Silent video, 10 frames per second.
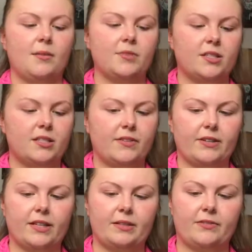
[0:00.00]
just
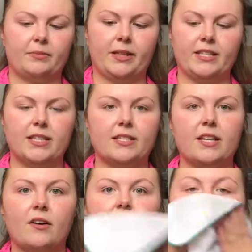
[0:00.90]
in different places,
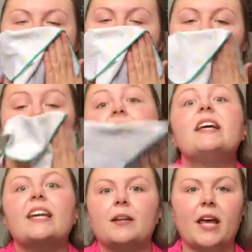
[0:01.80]
so it's
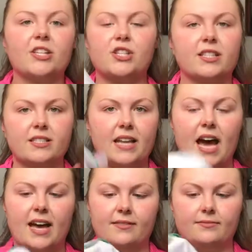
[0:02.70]
clean. It's just
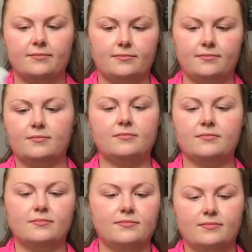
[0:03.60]
not
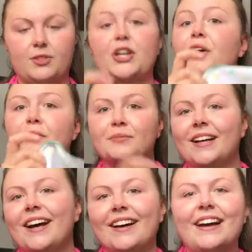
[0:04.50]
new.
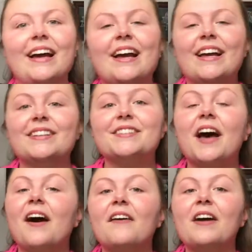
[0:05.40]
So
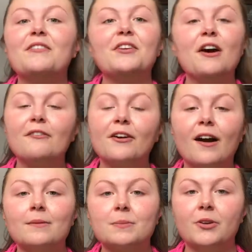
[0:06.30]
if you don't feel
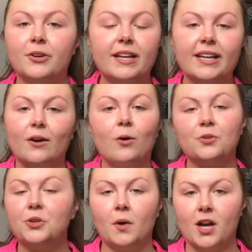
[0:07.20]
comfortable, you can get a
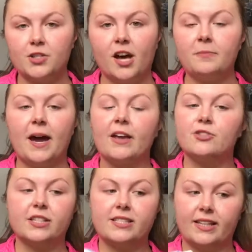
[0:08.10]
whole new washcloth. But I
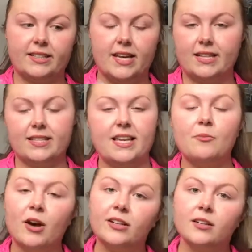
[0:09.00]
usually just like to take the
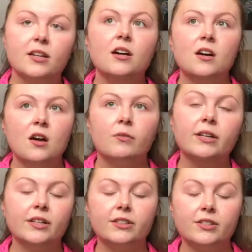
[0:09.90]
same one,
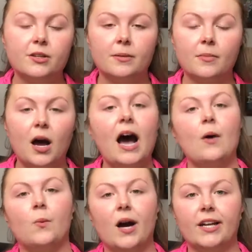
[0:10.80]
run it under some
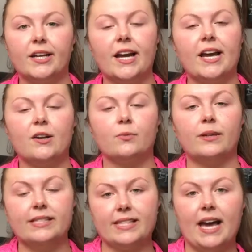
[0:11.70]
hot water and
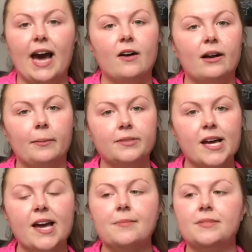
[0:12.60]
rinse it out a couple
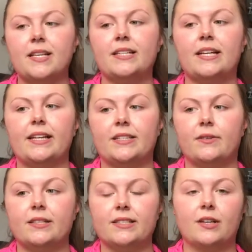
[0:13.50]
times. And then I like
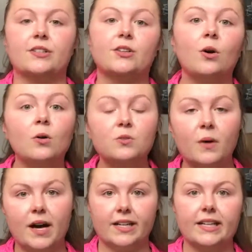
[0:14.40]
to rinse it under cold
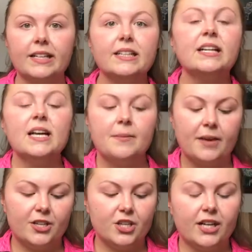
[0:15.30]
water,
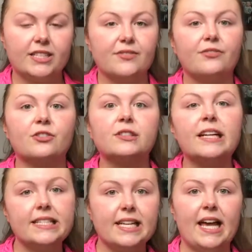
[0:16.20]
make sure it's
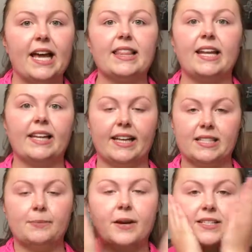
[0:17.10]
freezing, and then I like
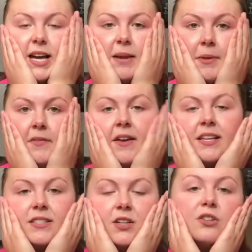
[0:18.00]
to press it on my
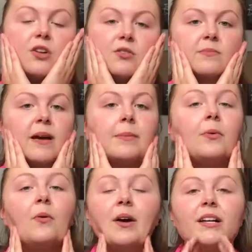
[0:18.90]
face to close my
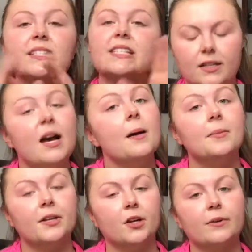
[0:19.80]
pores. I'm
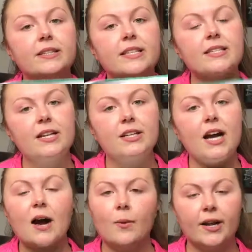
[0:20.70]
going to go rinse this under
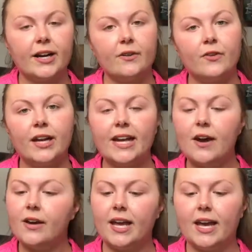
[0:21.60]
hot water and wring it
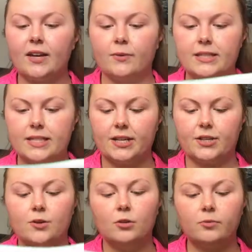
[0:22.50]
out, and rinse it
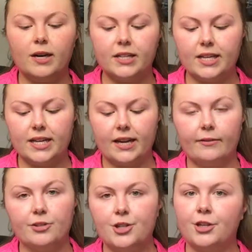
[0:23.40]
under cold water, and
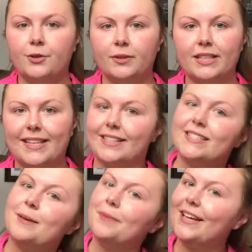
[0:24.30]
I will show you what the next
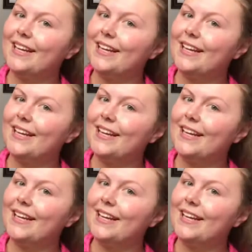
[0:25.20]
step